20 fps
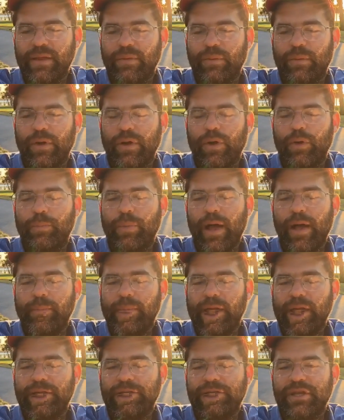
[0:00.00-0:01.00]
where
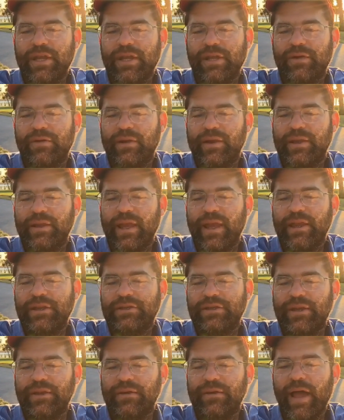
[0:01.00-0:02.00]
Obama and Jager engaged
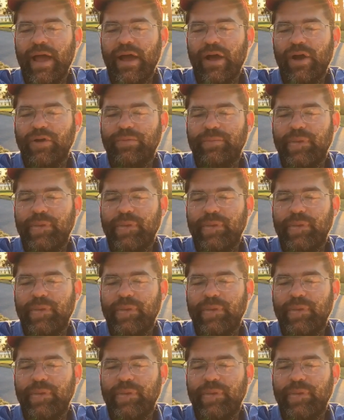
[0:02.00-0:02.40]
in a loud,